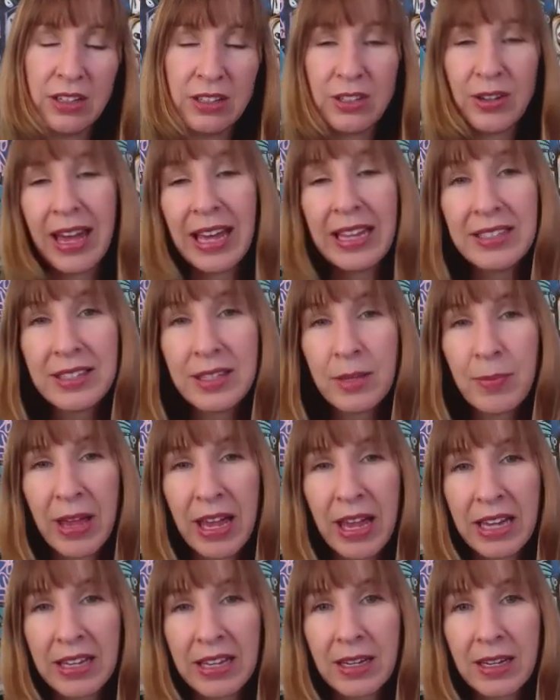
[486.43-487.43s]
So as the
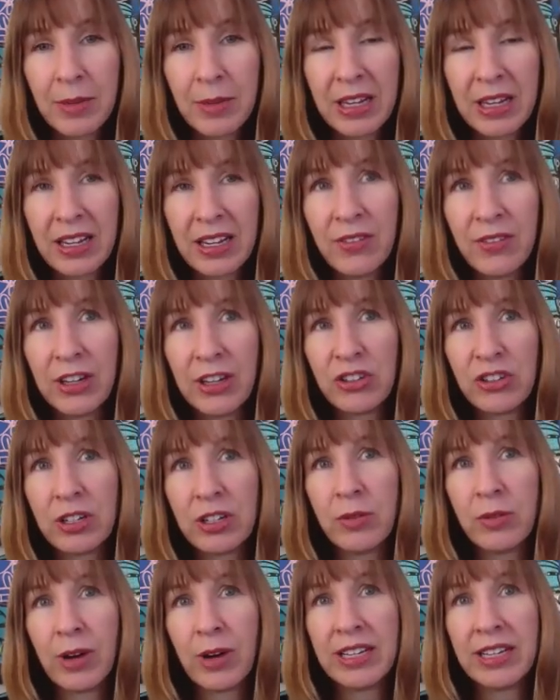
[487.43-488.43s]
pandemic
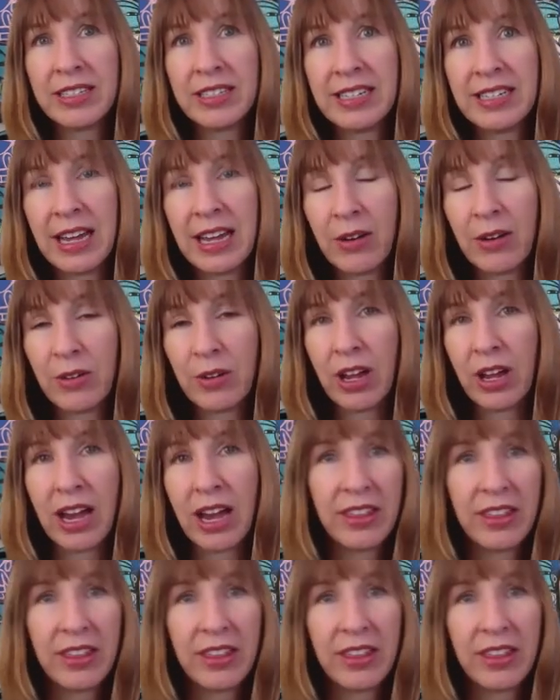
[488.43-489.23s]
eventually winds down,